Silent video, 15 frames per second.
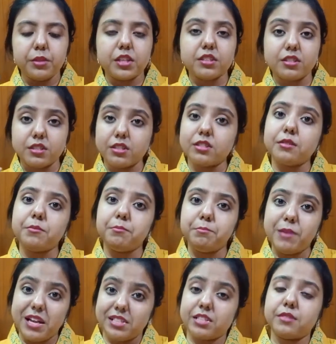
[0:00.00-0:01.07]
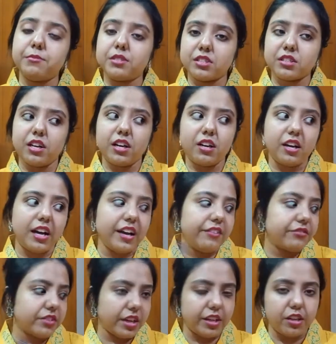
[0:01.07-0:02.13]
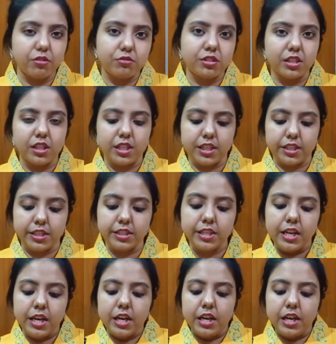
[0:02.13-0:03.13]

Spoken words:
because this is the best mascara I have tried out till date.